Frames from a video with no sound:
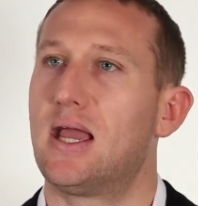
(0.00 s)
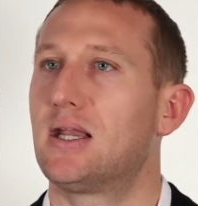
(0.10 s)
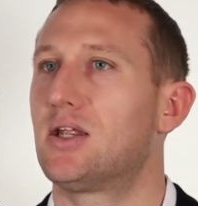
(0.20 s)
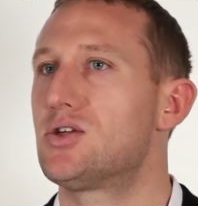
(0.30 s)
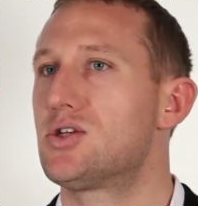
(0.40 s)

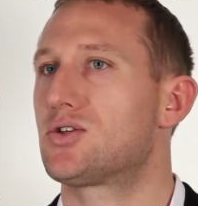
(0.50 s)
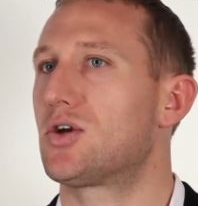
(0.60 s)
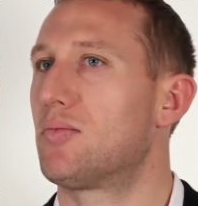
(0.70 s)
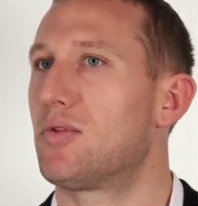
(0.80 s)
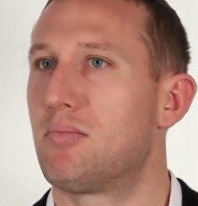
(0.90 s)
And here's a
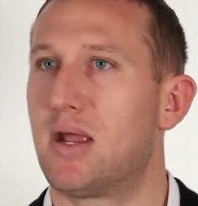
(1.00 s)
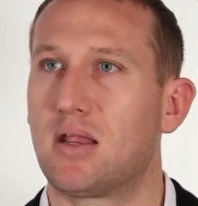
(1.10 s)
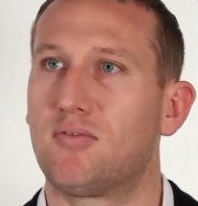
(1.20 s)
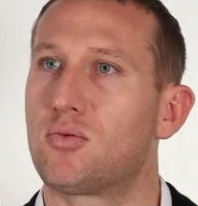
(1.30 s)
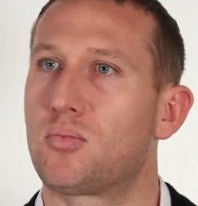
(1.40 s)
term that
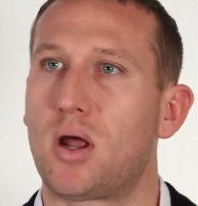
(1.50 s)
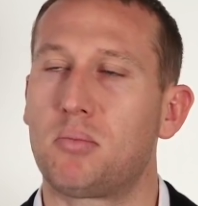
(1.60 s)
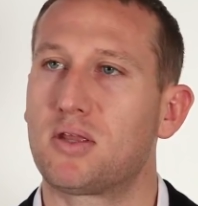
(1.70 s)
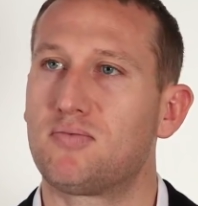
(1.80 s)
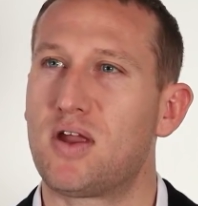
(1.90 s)
many of you
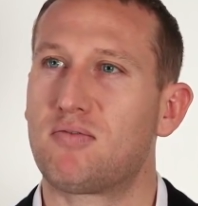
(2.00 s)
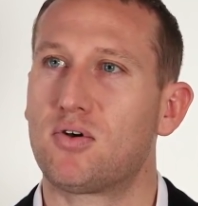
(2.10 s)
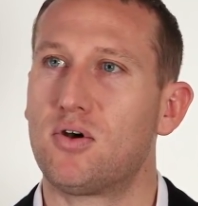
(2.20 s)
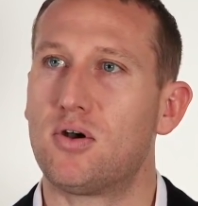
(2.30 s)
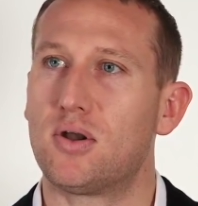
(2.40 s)
probably have
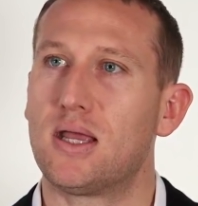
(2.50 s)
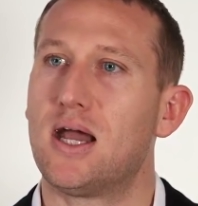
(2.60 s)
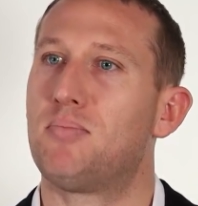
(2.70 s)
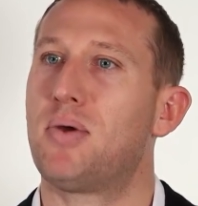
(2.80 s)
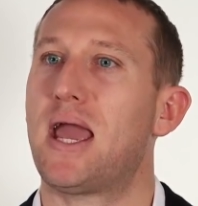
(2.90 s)
never heard:
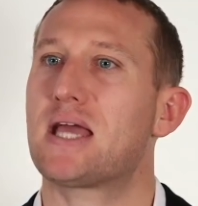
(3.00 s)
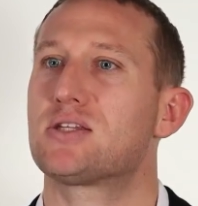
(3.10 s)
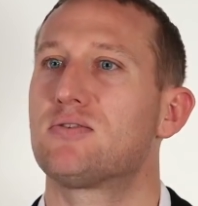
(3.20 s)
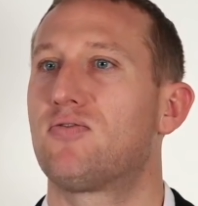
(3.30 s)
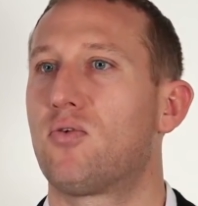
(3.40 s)
a
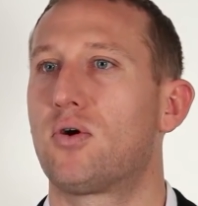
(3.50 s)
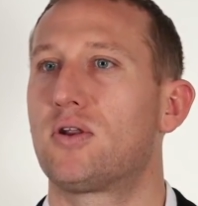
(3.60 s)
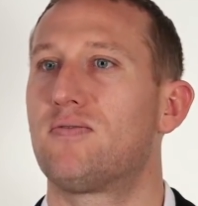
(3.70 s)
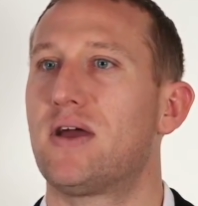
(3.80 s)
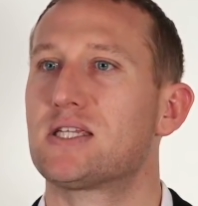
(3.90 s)
passive foreign
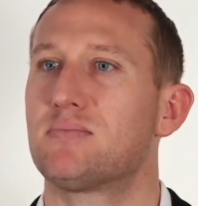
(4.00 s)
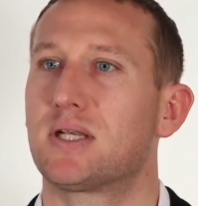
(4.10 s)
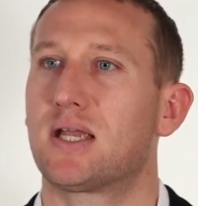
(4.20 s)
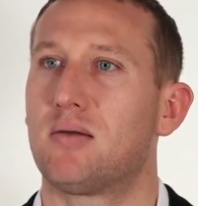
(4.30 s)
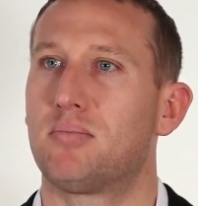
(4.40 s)

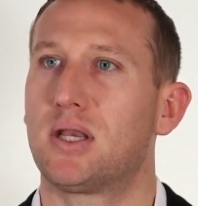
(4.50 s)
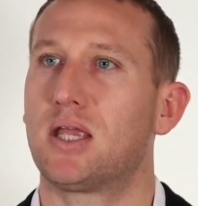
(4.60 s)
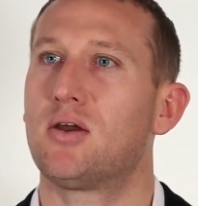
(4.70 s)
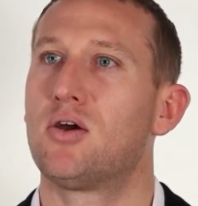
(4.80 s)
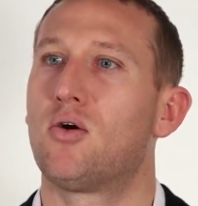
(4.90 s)
investment
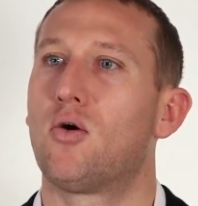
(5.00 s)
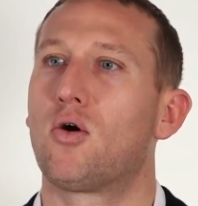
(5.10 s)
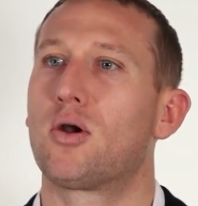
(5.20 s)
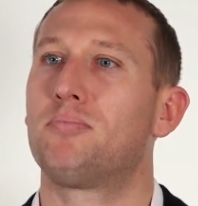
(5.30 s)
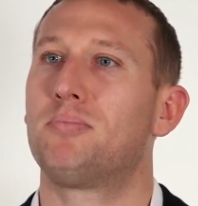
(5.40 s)
company, or a